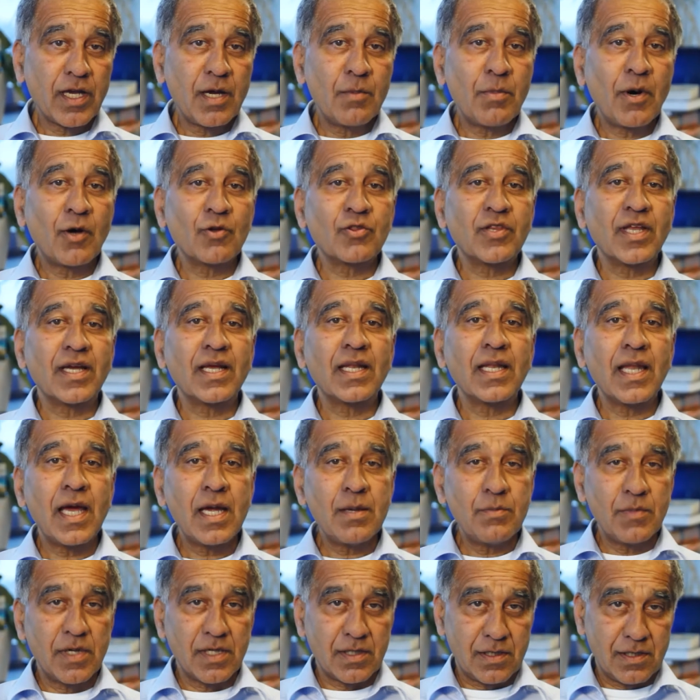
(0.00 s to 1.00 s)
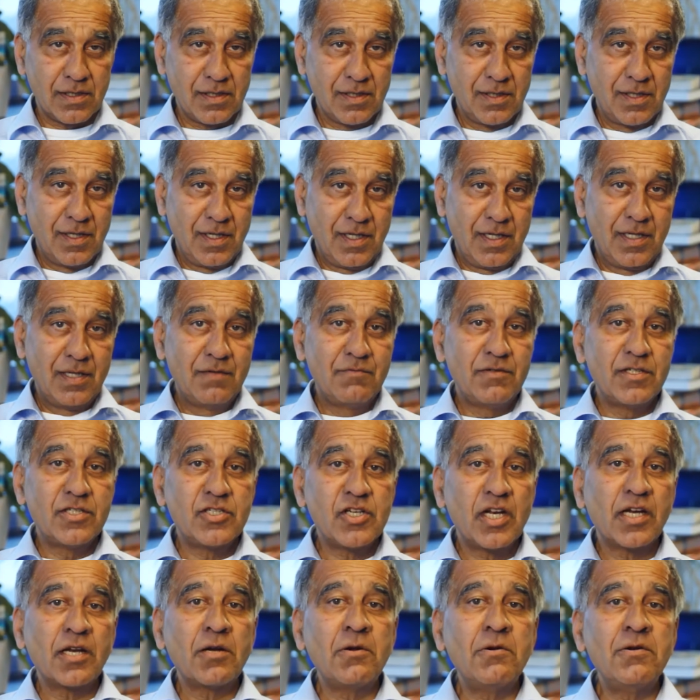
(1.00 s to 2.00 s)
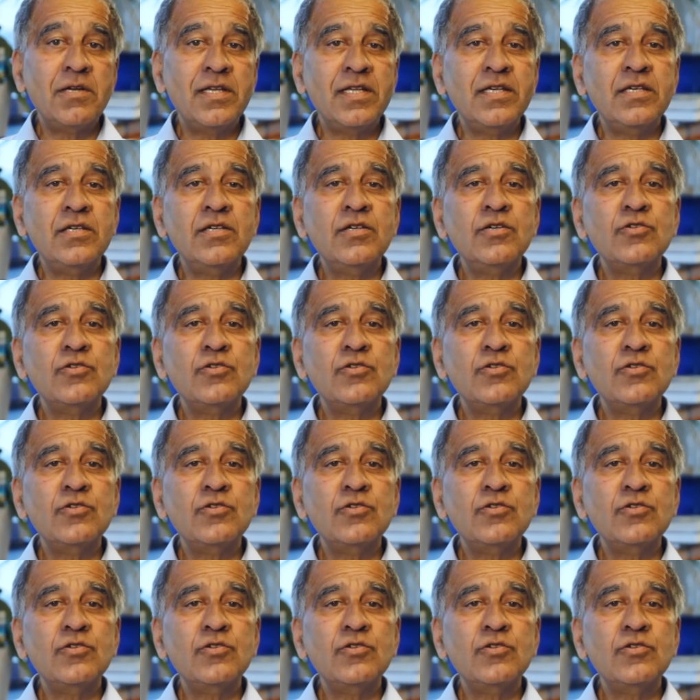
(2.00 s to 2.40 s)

about the climate, we generally